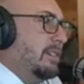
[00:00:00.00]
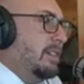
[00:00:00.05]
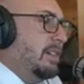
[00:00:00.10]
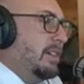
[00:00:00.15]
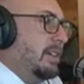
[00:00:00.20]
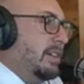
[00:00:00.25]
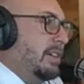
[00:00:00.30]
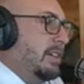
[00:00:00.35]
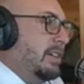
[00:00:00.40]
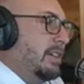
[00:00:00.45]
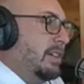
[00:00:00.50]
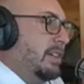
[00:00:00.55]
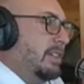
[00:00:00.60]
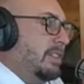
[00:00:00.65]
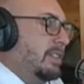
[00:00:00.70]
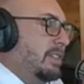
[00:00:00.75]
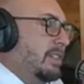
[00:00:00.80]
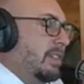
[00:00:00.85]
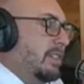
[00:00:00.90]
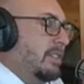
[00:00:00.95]

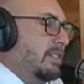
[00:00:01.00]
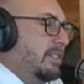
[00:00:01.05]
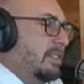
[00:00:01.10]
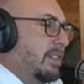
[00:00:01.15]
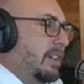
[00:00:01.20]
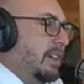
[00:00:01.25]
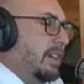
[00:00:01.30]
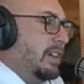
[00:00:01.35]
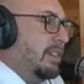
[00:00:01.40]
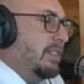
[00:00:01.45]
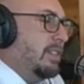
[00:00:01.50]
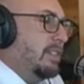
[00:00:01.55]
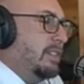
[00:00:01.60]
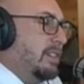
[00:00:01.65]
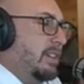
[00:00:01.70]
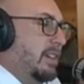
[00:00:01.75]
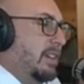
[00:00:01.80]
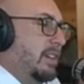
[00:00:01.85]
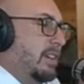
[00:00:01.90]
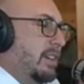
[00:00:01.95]
Let's say there's a guy
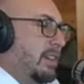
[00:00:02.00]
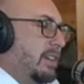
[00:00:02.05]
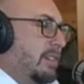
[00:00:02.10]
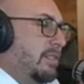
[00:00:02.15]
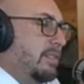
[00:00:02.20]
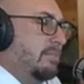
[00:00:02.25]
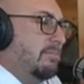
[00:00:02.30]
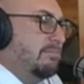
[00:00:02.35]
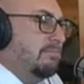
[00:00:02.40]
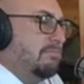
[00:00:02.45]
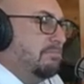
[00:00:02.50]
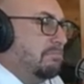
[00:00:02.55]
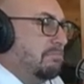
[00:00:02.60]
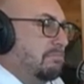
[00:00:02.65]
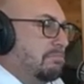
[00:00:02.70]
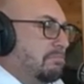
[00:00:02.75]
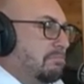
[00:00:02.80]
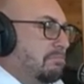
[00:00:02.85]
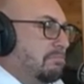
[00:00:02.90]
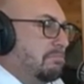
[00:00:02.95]
listening in
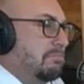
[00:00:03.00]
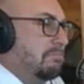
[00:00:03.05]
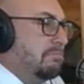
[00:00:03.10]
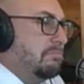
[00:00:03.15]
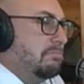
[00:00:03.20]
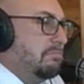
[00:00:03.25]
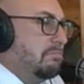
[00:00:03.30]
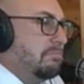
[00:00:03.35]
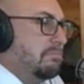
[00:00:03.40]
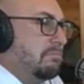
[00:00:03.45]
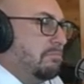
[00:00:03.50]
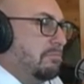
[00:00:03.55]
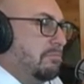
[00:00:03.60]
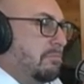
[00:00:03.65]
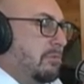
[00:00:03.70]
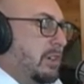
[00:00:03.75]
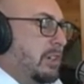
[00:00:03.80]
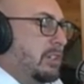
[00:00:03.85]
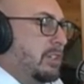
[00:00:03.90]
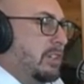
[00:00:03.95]

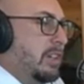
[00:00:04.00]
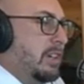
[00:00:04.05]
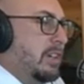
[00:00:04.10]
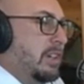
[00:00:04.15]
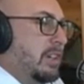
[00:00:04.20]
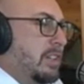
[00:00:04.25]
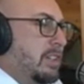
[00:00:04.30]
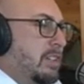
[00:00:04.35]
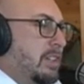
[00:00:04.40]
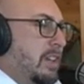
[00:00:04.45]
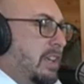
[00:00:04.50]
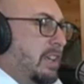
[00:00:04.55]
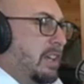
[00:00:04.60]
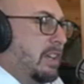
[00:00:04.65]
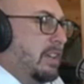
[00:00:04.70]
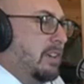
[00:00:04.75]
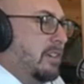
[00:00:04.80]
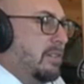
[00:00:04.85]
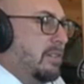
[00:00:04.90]
Washington State